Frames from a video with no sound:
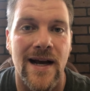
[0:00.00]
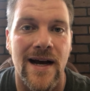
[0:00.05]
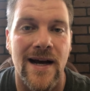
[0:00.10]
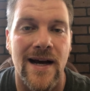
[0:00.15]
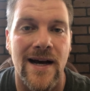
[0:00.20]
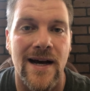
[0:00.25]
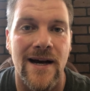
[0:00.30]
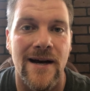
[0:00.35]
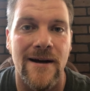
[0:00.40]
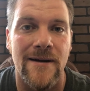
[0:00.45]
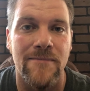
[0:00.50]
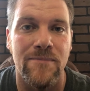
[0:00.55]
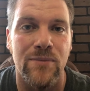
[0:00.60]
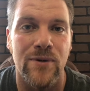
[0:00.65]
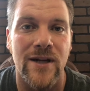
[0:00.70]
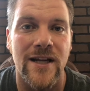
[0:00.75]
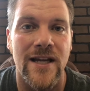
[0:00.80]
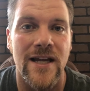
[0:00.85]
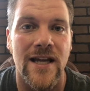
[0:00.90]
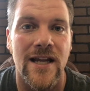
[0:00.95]

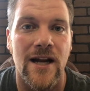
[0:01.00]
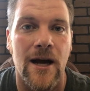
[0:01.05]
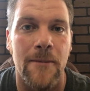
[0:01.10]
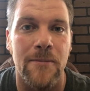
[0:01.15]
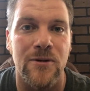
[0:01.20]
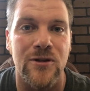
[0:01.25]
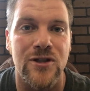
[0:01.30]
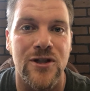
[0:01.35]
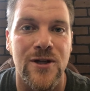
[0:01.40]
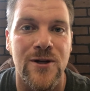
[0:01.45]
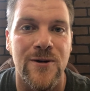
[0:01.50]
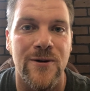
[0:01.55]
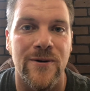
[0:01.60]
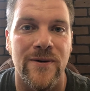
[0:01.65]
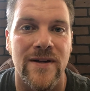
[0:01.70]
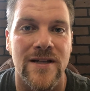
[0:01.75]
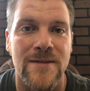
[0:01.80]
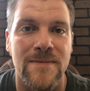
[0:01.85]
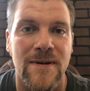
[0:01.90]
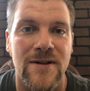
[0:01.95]

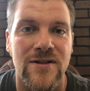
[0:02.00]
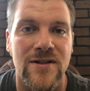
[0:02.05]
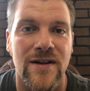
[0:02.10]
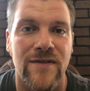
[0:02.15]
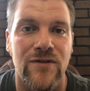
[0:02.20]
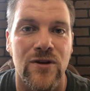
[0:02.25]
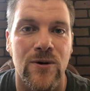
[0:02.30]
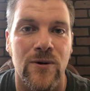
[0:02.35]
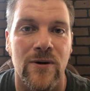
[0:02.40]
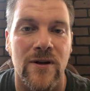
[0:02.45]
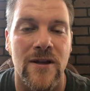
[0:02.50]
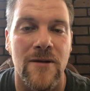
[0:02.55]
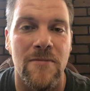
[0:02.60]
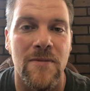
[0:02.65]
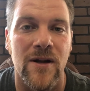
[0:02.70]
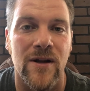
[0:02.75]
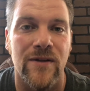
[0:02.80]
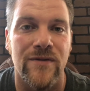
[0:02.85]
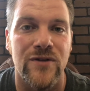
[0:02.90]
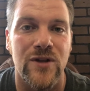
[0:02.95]
inopportune, especially if you were in the
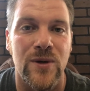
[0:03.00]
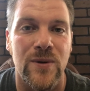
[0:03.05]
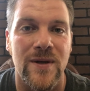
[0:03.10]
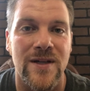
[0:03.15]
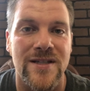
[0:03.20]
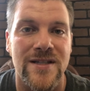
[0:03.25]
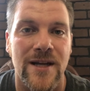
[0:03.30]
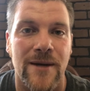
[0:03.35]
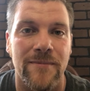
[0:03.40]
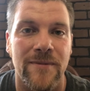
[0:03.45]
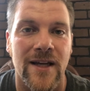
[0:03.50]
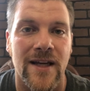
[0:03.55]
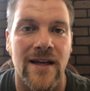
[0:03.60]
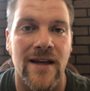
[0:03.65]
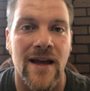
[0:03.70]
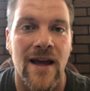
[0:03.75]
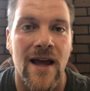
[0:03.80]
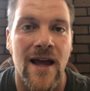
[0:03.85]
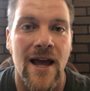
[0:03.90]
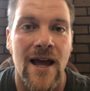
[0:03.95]
middle of doing
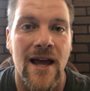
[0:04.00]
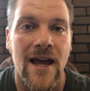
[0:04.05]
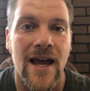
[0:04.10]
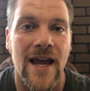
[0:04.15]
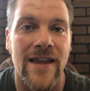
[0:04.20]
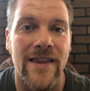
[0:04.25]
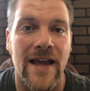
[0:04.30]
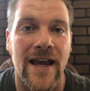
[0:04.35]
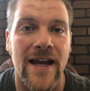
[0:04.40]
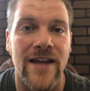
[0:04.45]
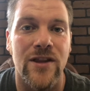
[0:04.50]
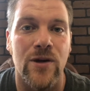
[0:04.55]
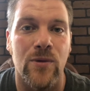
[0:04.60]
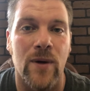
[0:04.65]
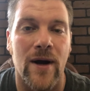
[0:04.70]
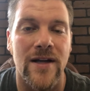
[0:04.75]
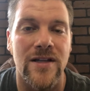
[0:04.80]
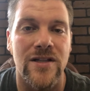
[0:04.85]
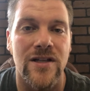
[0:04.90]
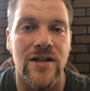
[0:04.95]
something and they had the
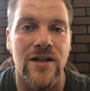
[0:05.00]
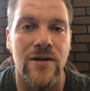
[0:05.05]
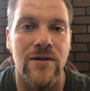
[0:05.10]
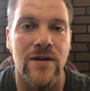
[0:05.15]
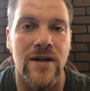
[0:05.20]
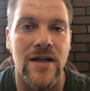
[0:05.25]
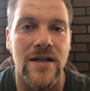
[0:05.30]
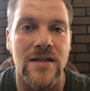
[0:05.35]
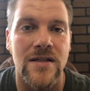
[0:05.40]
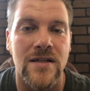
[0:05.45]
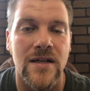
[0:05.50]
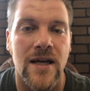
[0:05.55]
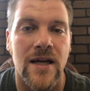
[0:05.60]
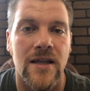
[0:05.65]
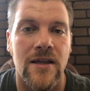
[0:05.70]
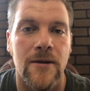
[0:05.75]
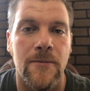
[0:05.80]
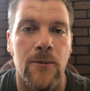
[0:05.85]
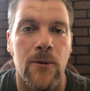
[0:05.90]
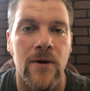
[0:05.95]
right to do this.
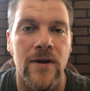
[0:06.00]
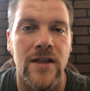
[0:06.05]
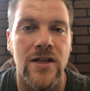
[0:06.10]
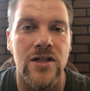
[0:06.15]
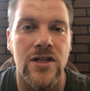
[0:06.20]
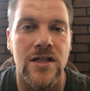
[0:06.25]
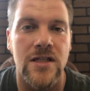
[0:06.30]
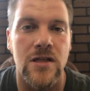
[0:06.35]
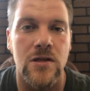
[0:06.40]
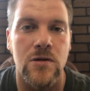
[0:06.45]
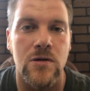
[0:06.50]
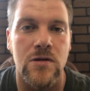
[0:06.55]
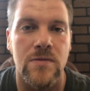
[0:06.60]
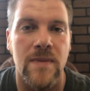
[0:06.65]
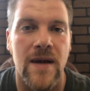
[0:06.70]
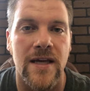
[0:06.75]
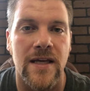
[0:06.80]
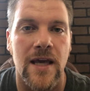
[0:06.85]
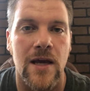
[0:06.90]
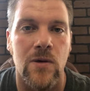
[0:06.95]
And the point that Jesus was
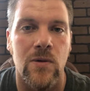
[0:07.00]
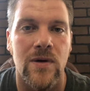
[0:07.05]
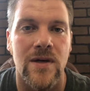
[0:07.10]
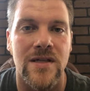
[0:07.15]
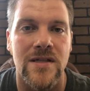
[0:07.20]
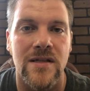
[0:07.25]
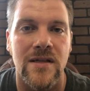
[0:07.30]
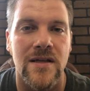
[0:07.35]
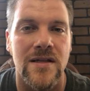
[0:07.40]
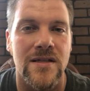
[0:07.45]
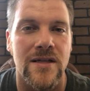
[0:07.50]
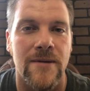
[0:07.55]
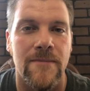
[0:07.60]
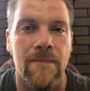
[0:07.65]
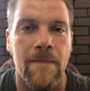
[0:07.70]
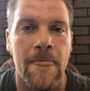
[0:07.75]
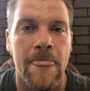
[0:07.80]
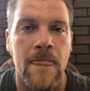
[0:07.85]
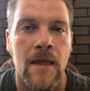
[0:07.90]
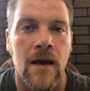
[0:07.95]
making was, listen,
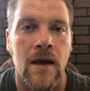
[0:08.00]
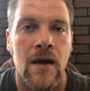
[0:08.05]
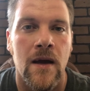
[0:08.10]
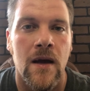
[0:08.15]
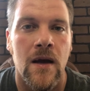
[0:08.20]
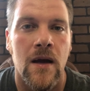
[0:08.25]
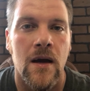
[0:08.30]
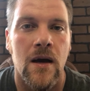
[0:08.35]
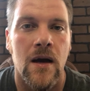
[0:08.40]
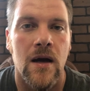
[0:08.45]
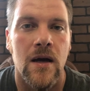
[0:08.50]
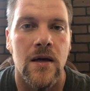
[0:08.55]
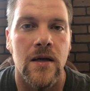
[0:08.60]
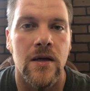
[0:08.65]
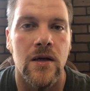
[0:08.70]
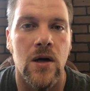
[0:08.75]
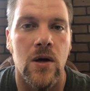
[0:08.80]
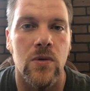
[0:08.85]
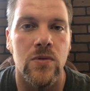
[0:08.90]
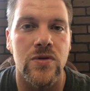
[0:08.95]

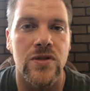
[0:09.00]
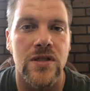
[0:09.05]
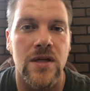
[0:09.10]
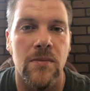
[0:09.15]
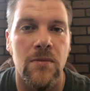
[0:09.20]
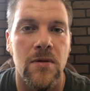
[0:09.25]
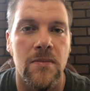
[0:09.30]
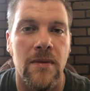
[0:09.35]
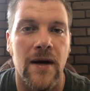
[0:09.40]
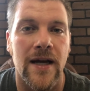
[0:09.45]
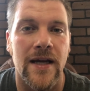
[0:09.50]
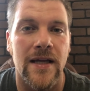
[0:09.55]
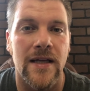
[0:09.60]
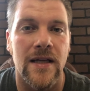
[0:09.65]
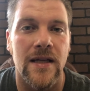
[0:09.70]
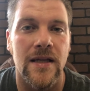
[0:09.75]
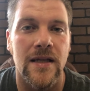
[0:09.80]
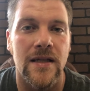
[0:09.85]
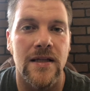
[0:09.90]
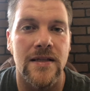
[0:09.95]
someone might
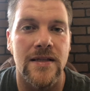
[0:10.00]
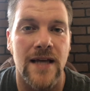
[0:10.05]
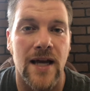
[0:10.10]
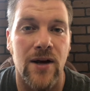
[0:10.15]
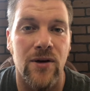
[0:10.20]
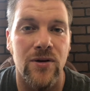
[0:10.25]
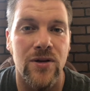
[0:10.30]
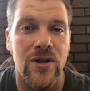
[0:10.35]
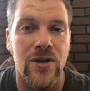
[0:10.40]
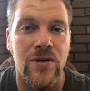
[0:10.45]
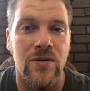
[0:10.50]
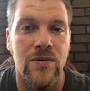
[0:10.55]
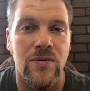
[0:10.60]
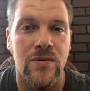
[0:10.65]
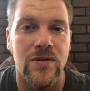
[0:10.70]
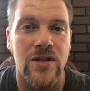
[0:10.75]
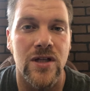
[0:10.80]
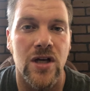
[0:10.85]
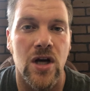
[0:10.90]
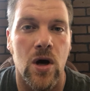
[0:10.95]
tell
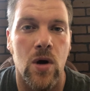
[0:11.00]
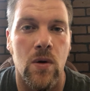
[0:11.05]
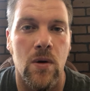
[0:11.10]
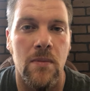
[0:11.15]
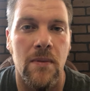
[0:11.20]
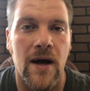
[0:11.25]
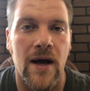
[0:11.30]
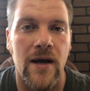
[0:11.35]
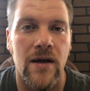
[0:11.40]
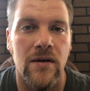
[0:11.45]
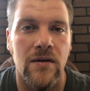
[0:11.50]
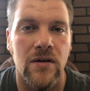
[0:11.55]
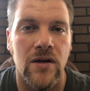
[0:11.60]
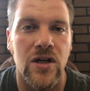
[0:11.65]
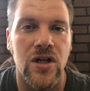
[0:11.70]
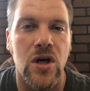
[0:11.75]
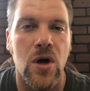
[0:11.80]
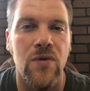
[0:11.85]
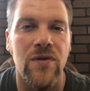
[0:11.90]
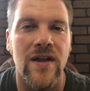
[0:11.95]
you to go a mile,
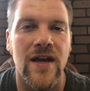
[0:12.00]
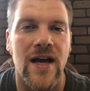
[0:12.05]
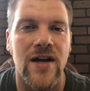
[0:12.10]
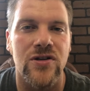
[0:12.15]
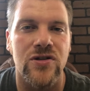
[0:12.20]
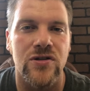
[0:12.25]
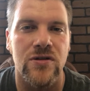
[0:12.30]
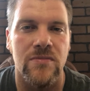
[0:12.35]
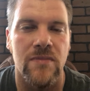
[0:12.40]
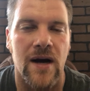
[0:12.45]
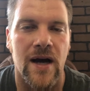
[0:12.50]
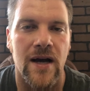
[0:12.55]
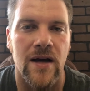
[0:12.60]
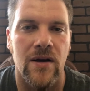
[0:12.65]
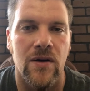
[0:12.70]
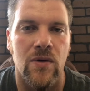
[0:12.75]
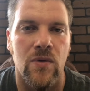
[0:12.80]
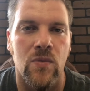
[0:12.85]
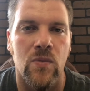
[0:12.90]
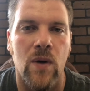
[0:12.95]
go the extra
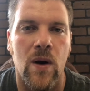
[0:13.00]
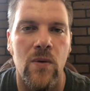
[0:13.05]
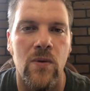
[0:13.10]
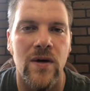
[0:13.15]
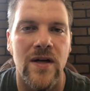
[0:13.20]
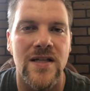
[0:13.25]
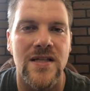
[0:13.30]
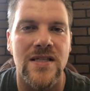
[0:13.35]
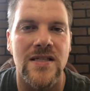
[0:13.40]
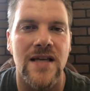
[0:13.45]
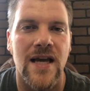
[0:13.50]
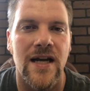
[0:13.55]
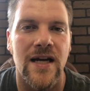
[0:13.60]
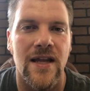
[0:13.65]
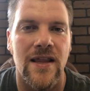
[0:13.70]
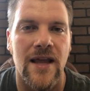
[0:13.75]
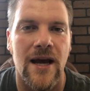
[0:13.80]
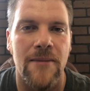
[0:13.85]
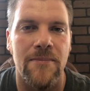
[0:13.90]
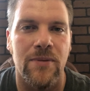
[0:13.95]
mile. What would it say
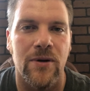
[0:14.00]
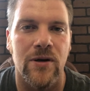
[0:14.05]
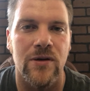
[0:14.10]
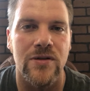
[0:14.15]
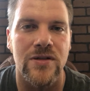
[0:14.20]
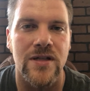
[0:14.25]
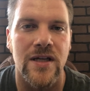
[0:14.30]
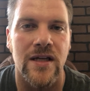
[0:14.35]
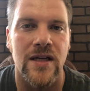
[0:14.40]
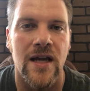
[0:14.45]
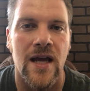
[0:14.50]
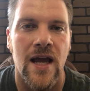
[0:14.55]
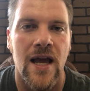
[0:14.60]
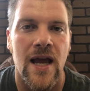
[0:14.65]
to that person